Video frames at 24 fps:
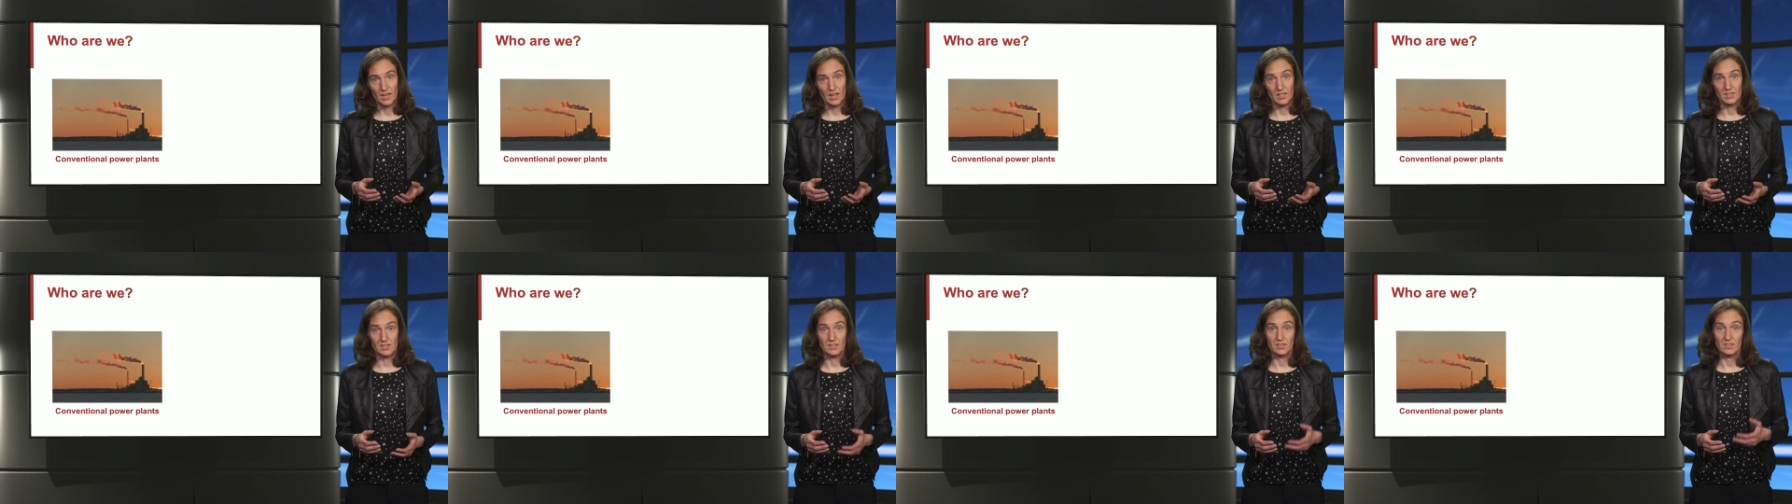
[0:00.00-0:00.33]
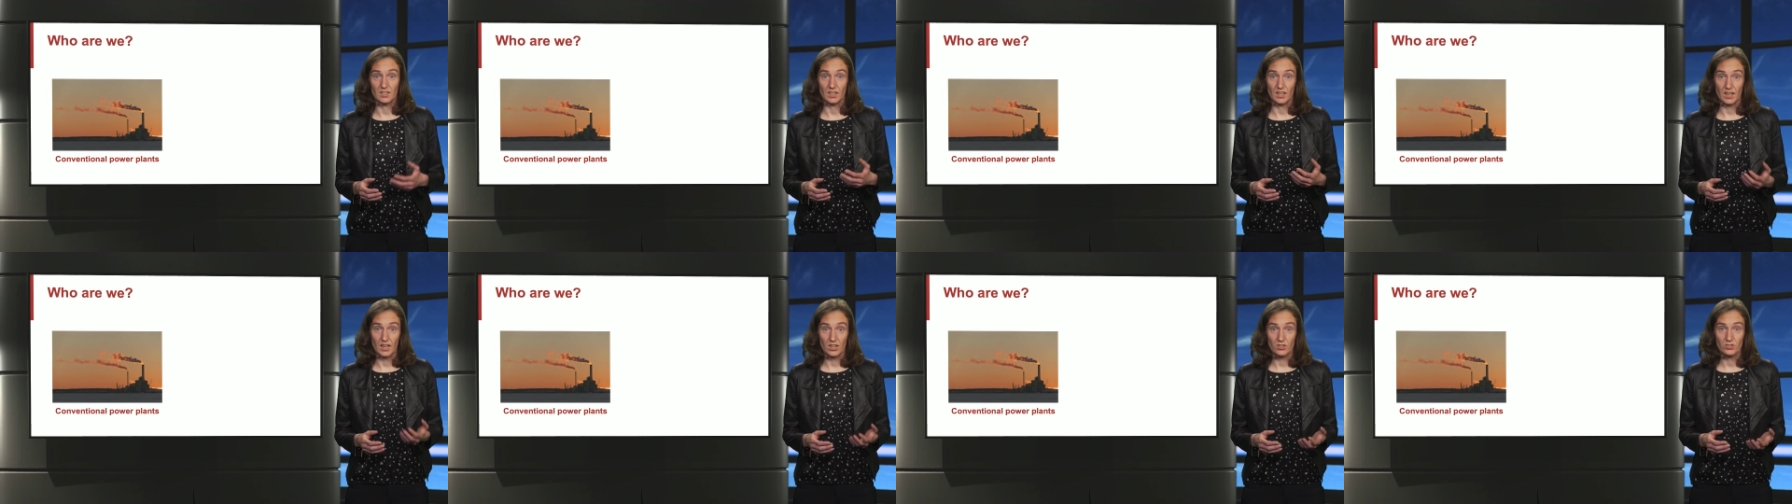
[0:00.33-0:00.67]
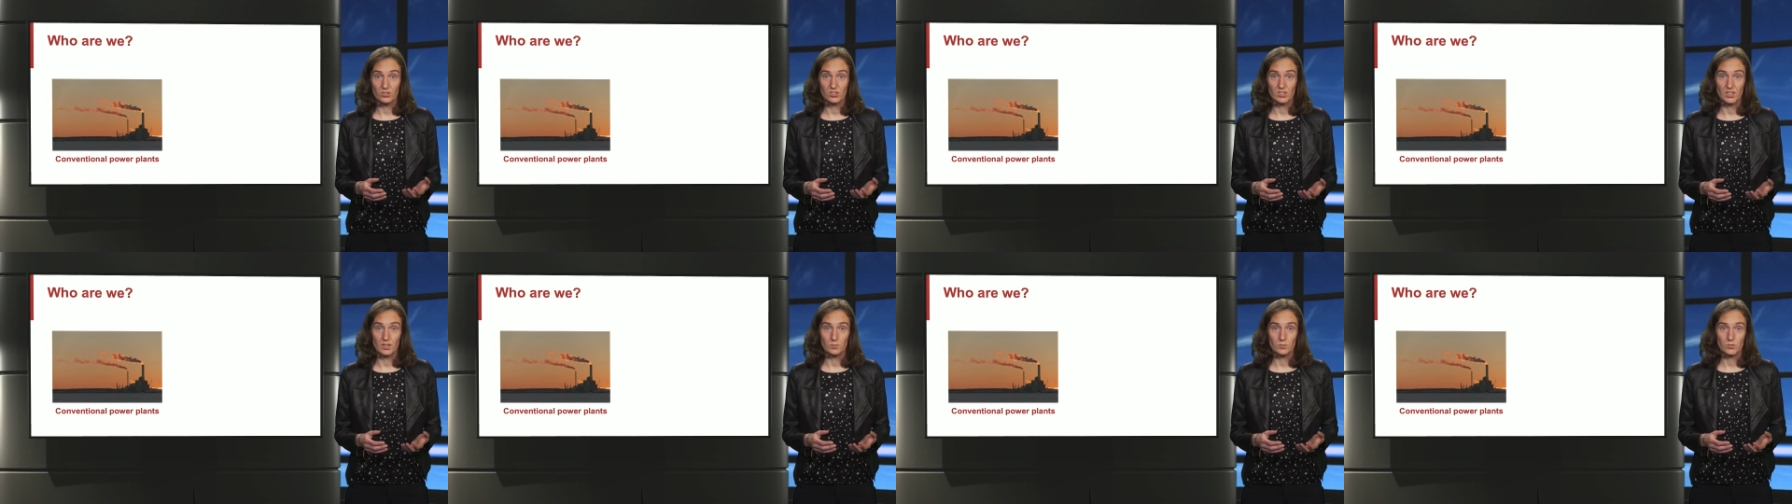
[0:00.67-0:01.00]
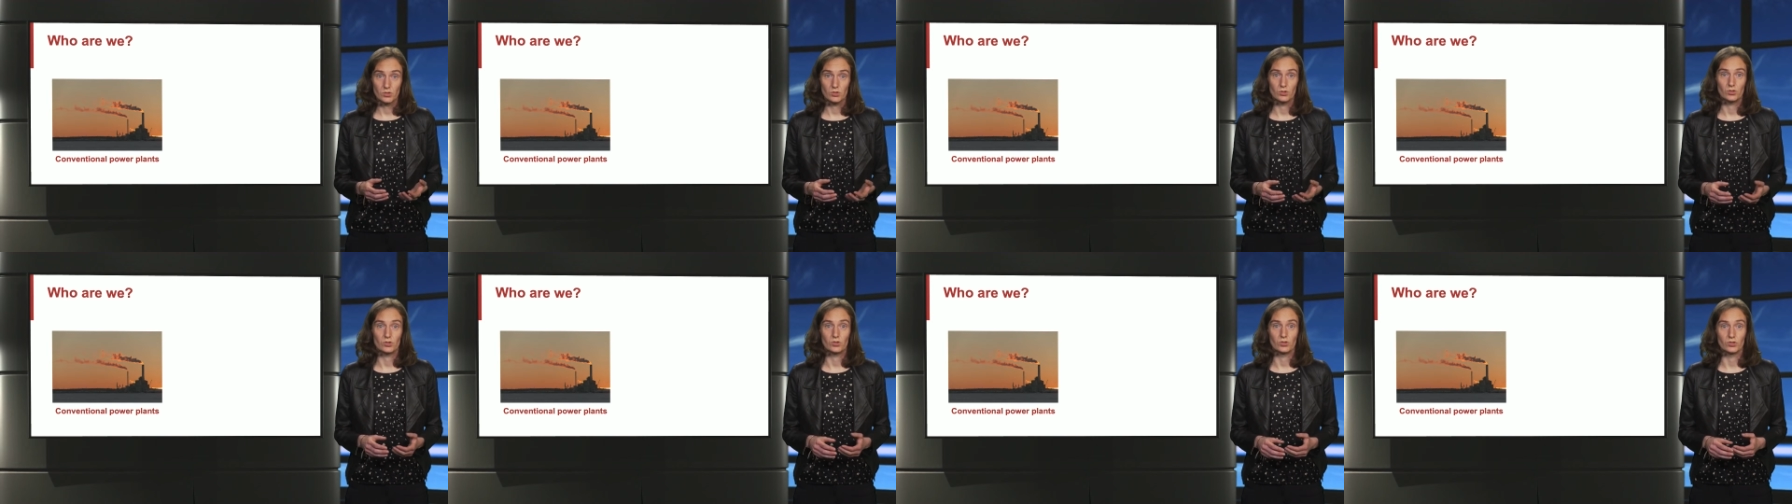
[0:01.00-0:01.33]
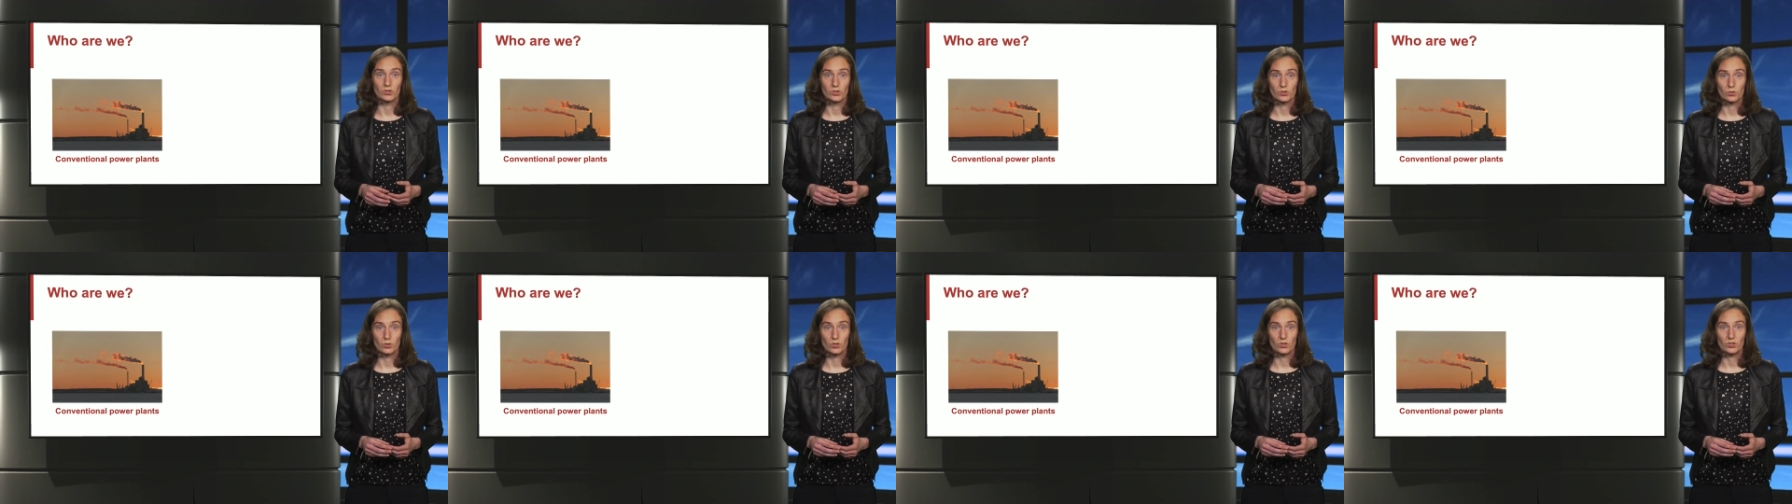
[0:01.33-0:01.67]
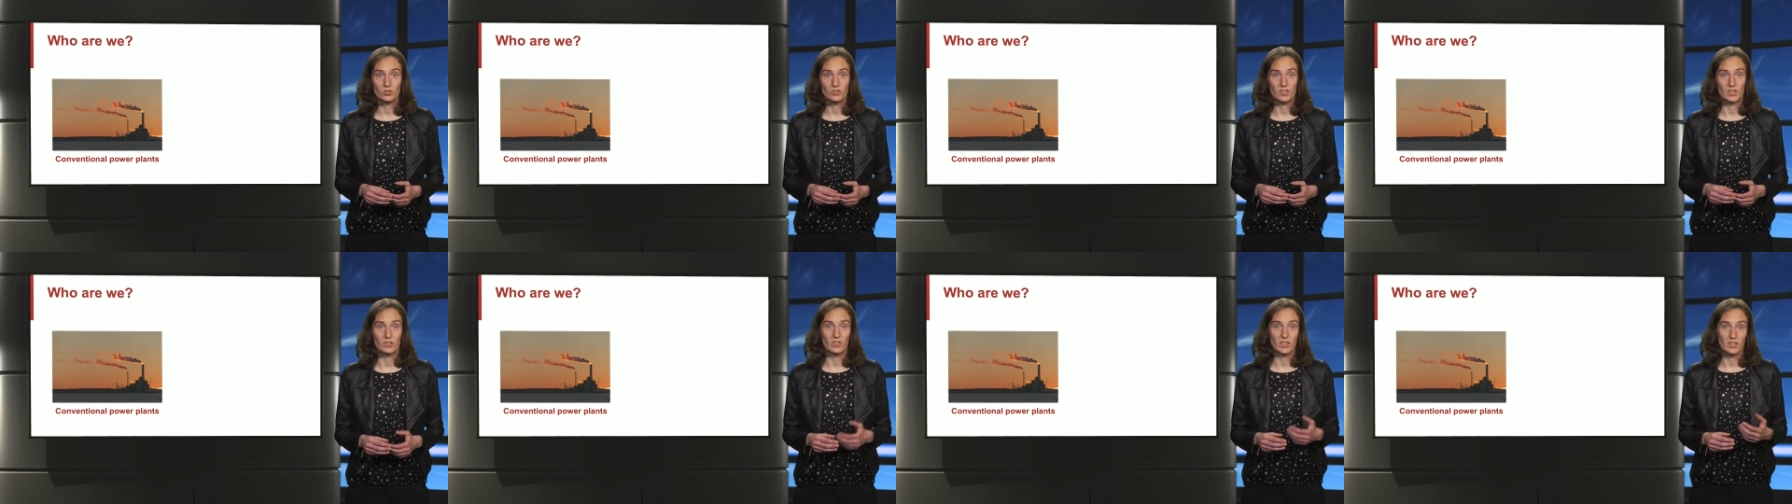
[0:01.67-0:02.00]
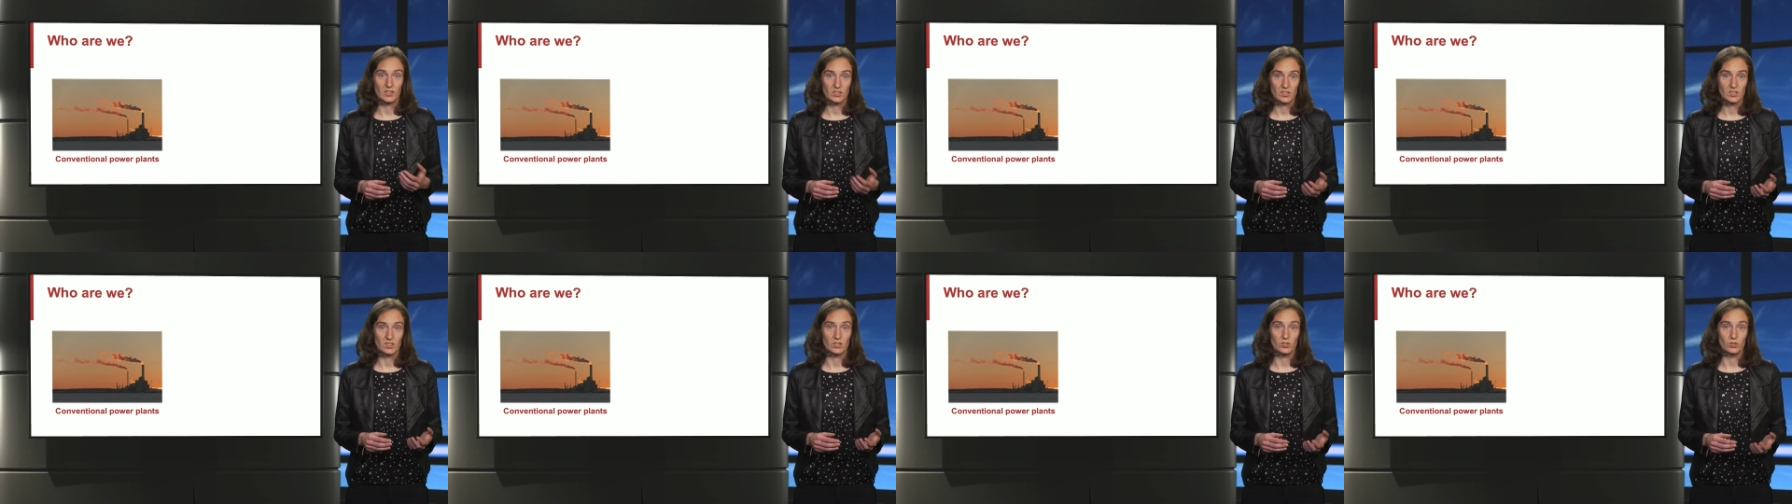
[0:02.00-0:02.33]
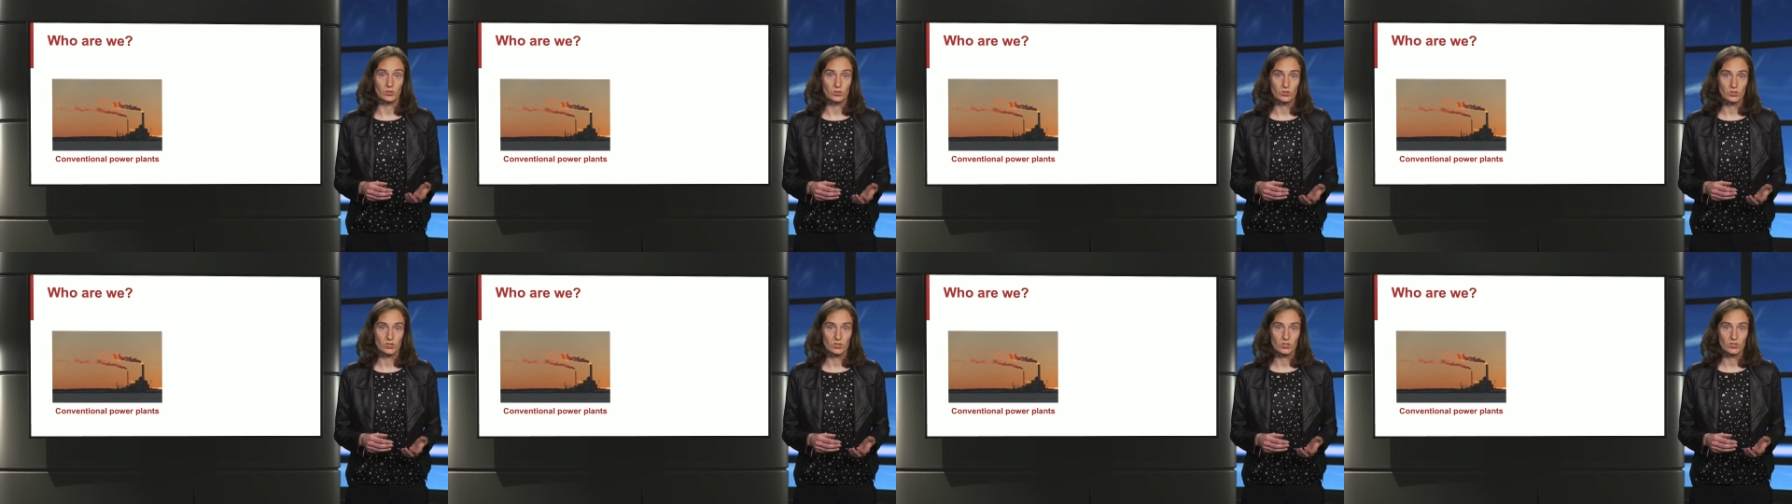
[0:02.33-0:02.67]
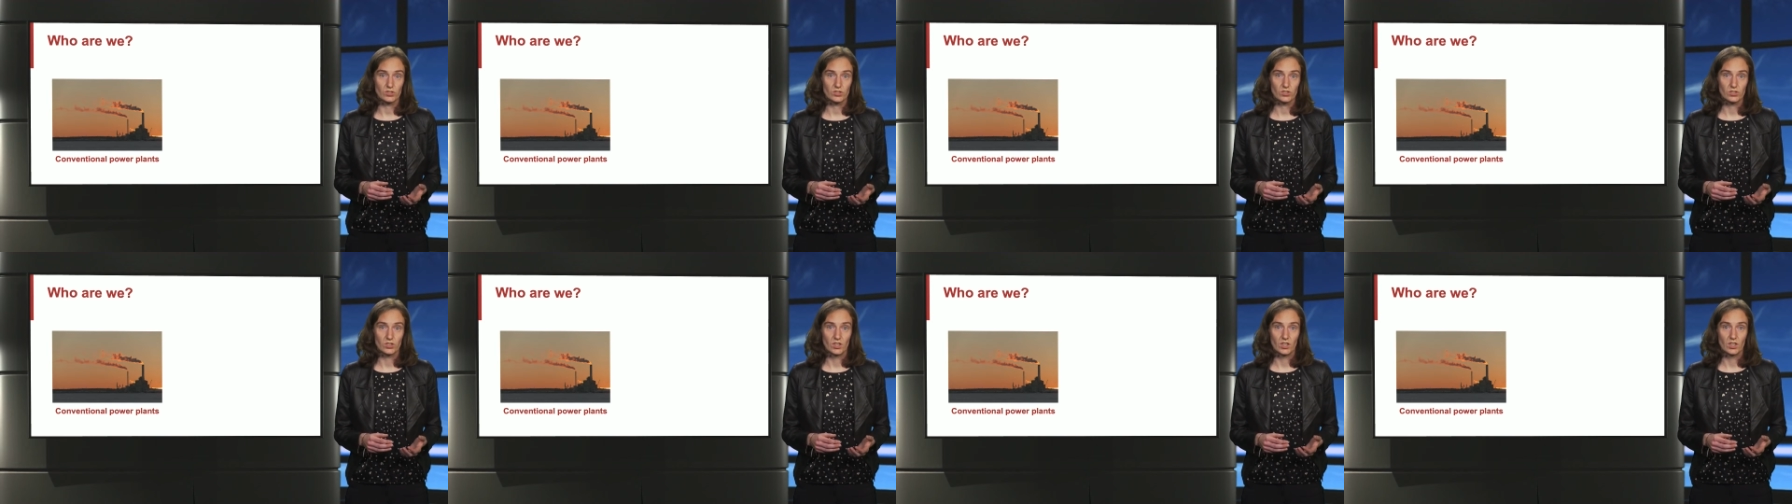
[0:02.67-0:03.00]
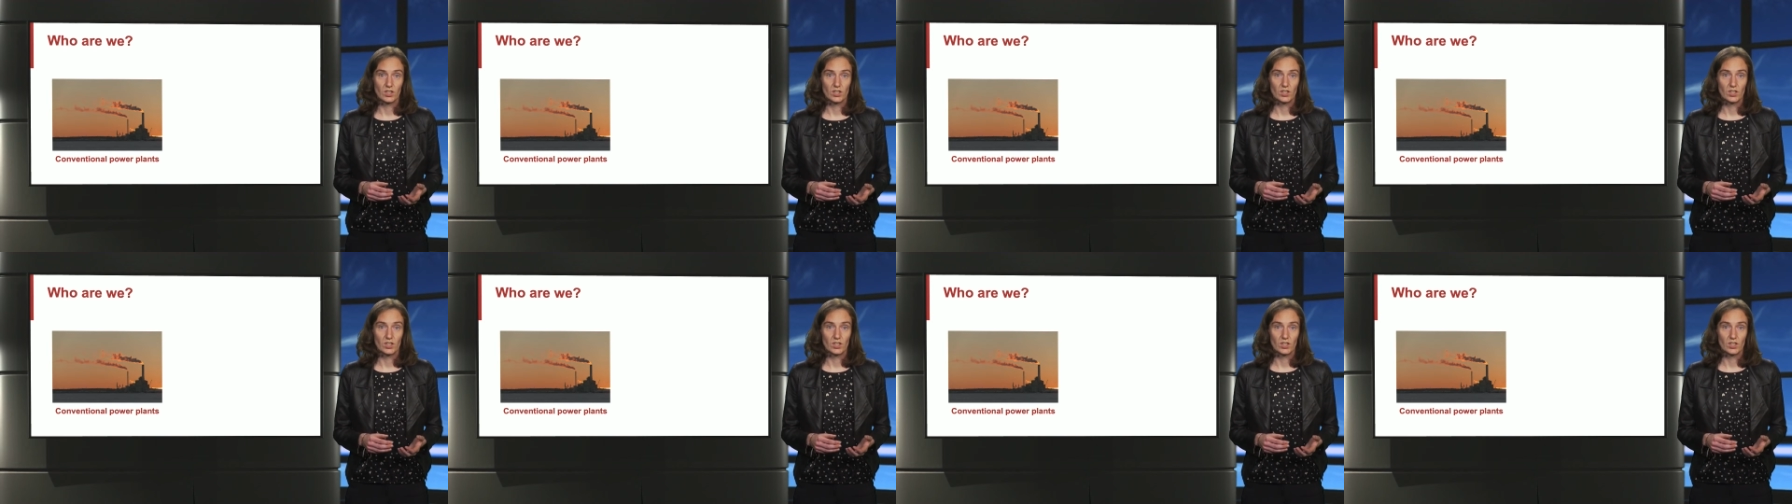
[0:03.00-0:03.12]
as it allows them to control their energy usage